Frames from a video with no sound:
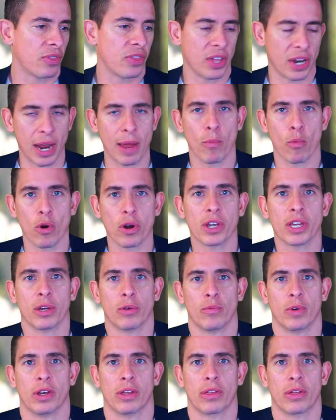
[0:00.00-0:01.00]
that I'm
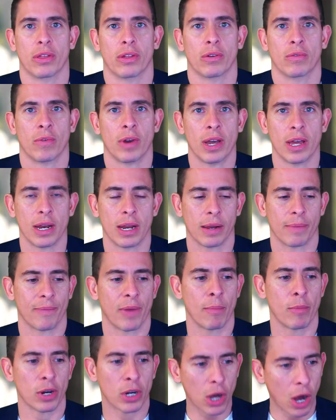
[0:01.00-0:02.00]
working with, right?
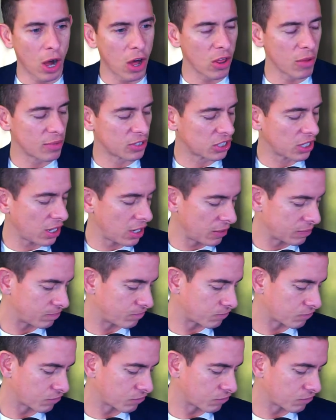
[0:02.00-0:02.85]
I'm going to call them and say,